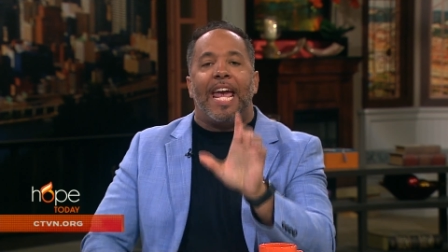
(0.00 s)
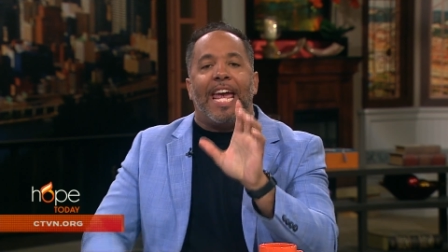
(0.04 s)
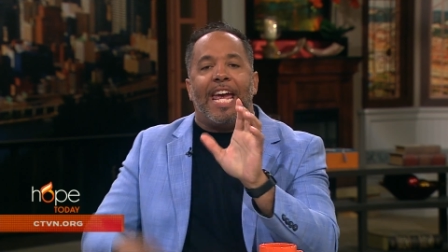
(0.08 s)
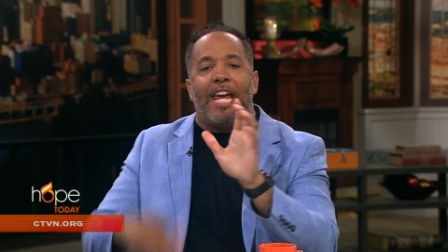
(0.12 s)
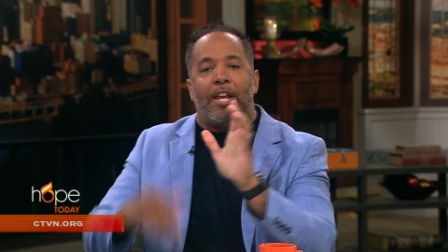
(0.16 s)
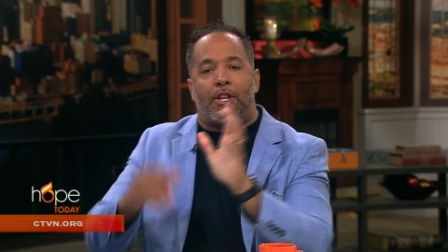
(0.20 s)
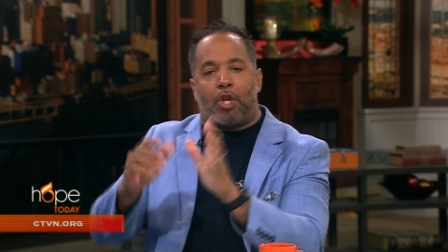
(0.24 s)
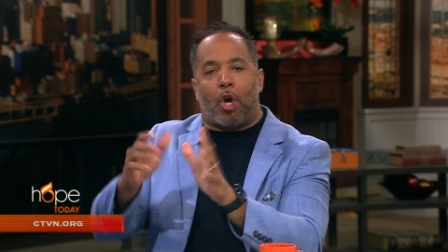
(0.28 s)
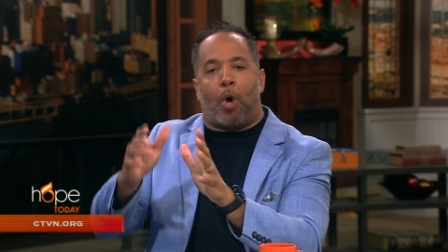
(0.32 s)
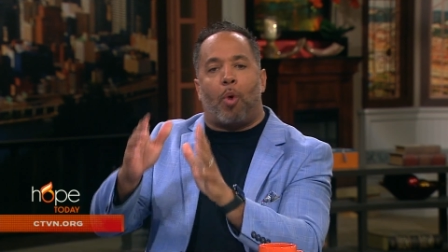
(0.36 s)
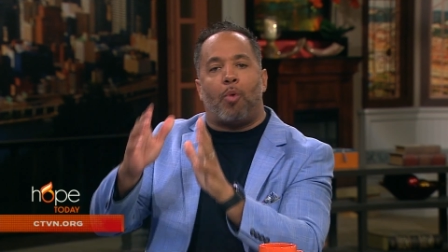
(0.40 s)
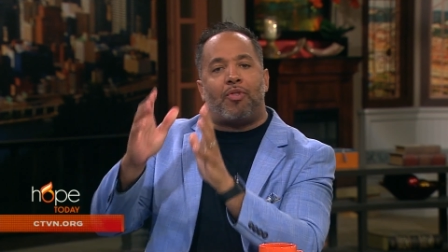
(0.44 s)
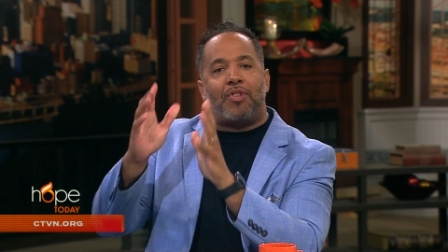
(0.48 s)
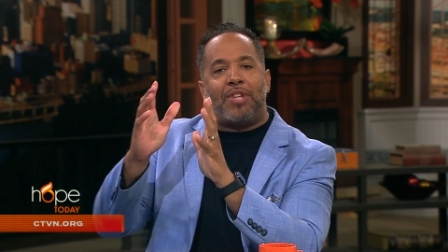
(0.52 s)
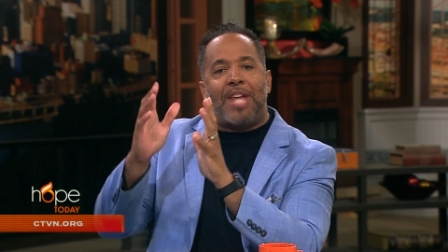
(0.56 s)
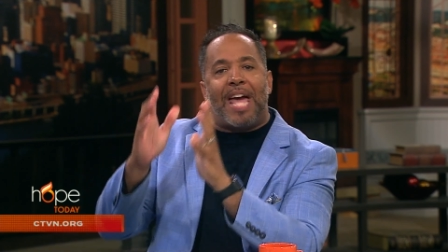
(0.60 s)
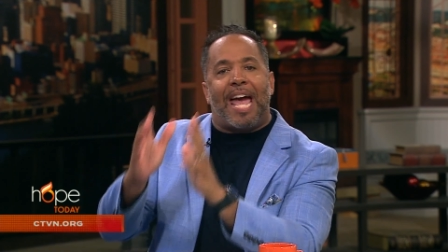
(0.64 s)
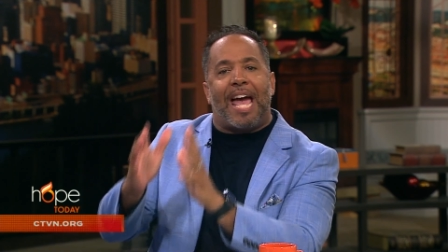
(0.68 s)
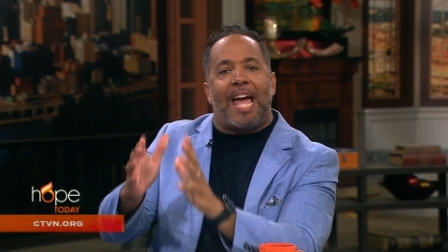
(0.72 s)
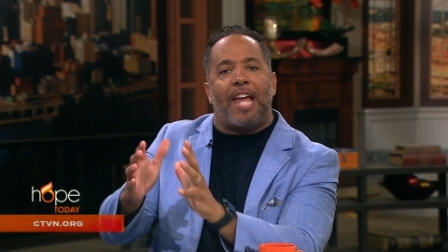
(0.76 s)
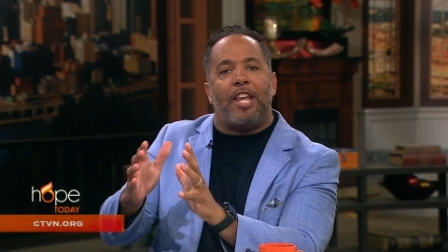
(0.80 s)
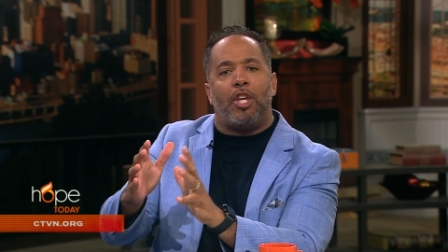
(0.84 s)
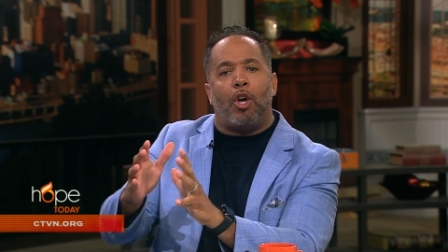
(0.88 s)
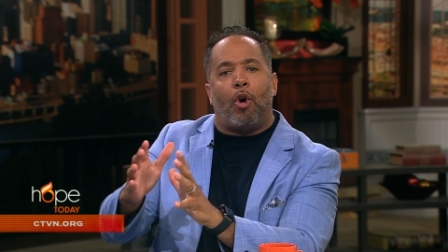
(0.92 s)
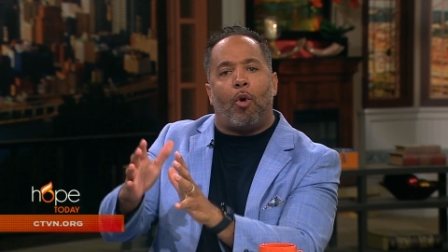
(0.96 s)
He told
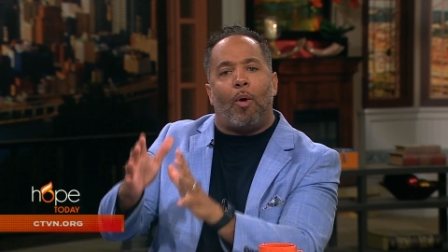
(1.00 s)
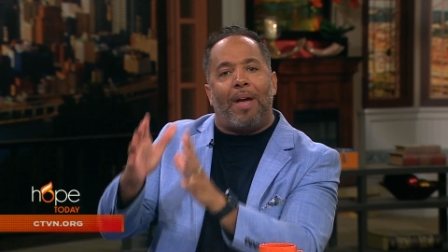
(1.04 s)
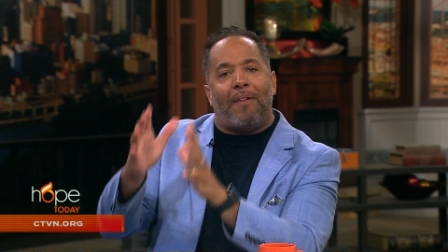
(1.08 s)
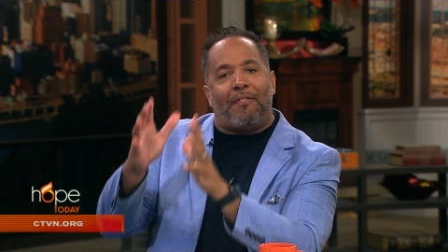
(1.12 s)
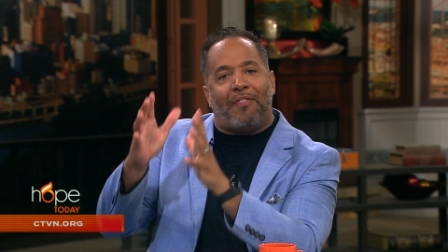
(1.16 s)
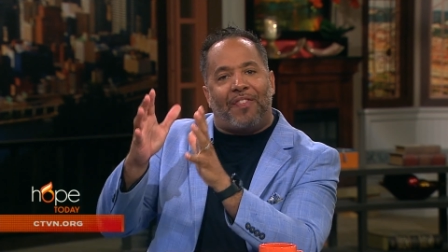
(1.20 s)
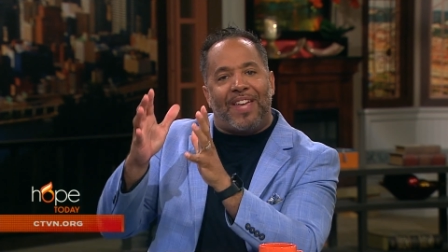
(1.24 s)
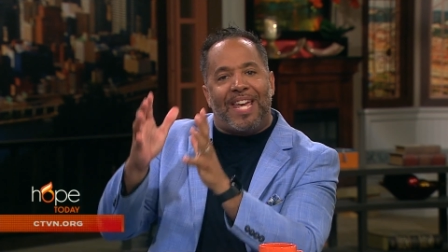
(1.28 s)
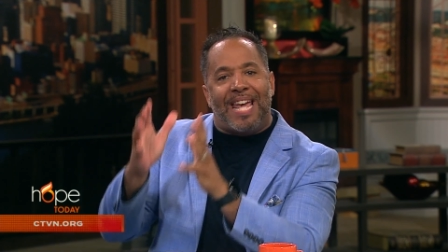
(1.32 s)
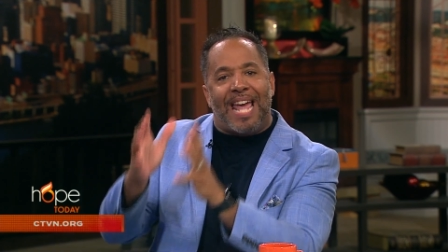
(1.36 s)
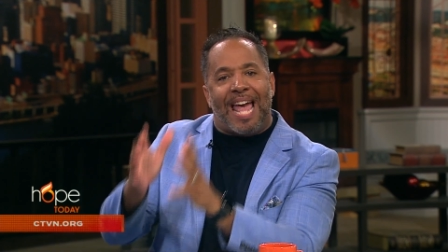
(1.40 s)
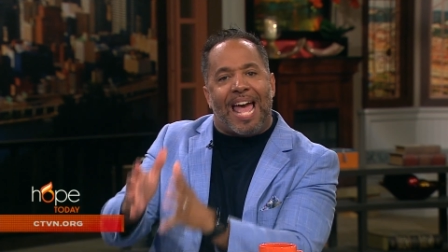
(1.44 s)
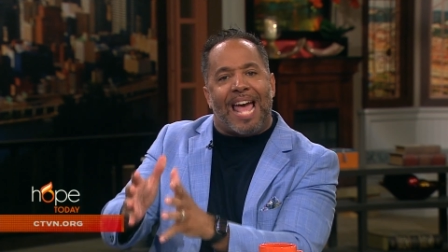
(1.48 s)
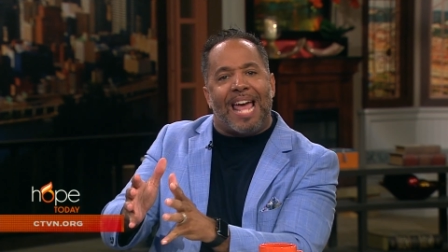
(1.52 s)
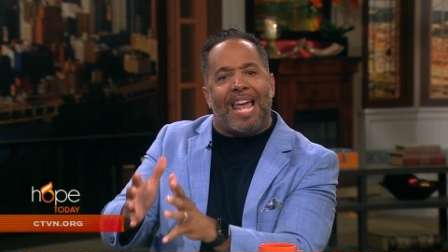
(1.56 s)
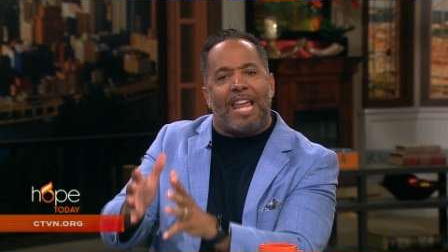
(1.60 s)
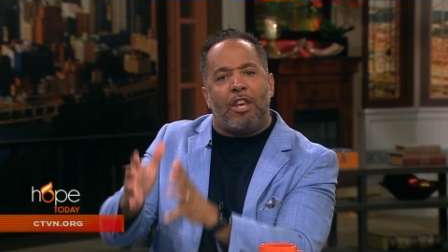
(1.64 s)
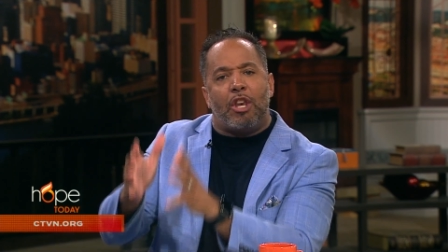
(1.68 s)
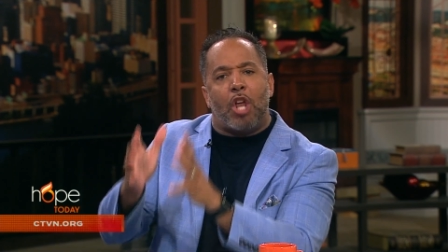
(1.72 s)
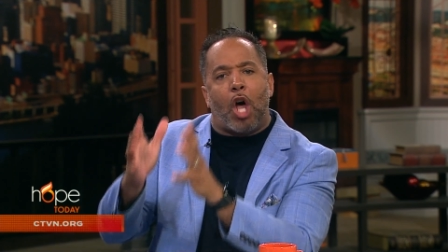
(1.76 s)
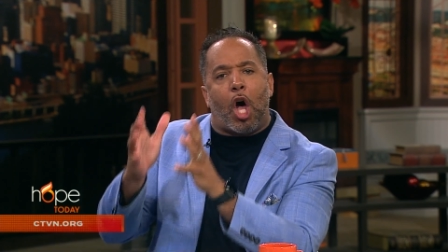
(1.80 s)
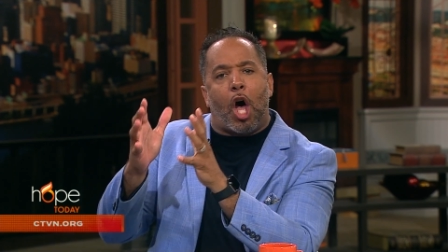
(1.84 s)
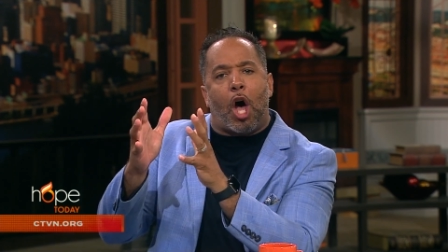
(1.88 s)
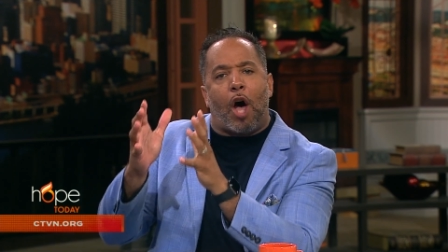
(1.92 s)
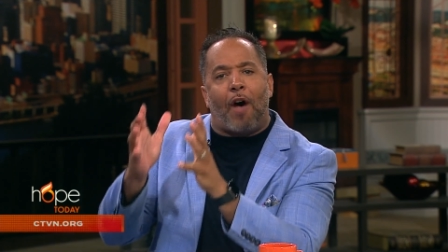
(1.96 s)
Daniel at the
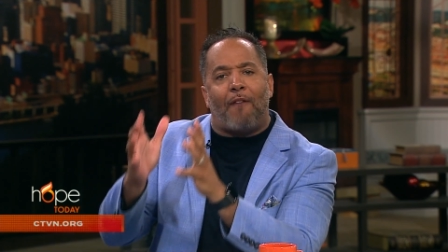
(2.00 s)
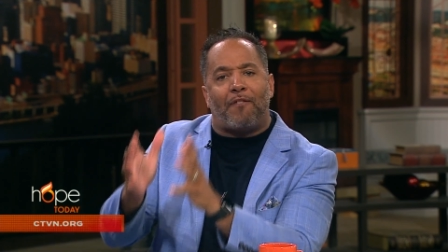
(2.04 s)
end